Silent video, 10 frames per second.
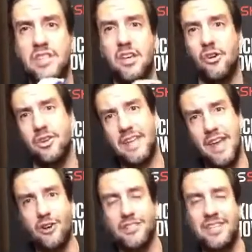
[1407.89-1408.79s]
year and
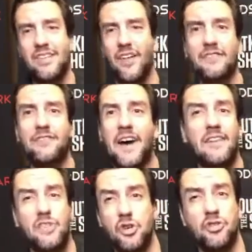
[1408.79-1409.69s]
guarantee like
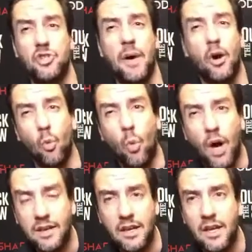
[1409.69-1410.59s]
five years, no matter
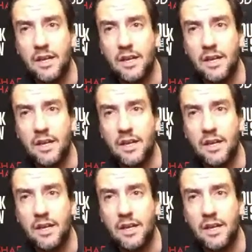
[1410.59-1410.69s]
what,